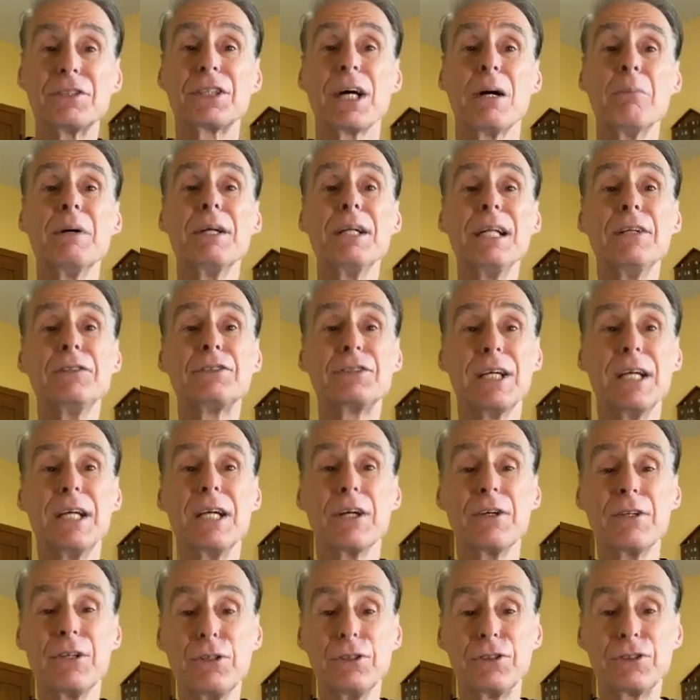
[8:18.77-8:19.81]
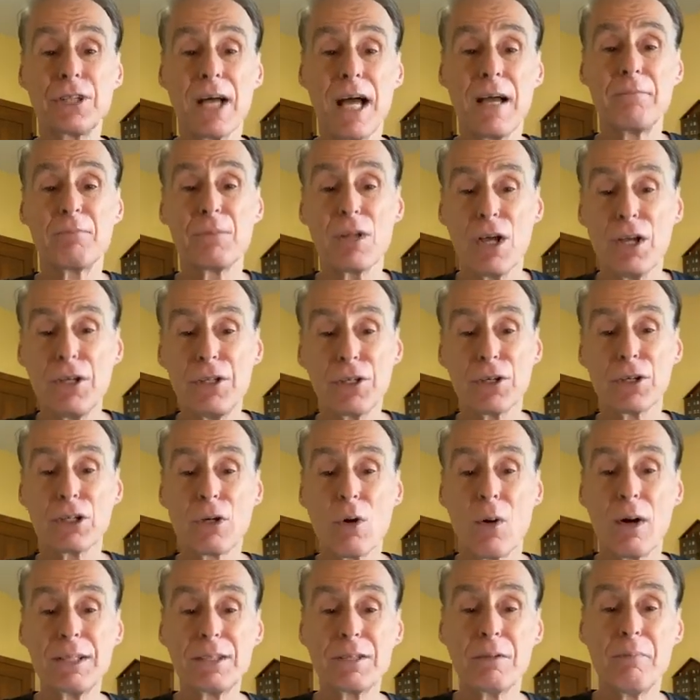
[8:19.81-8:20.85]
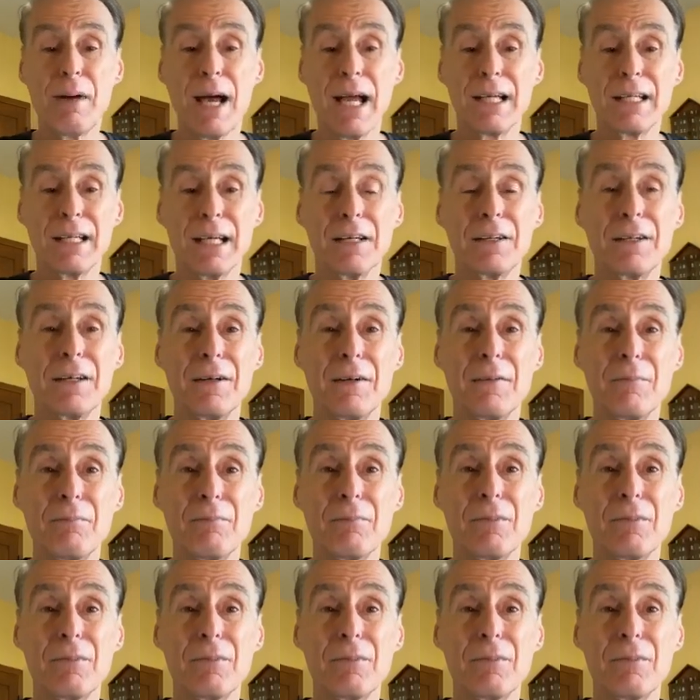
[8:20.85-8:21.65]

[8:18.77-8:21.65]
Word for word: Someone needs to hear you say, you're going to make it.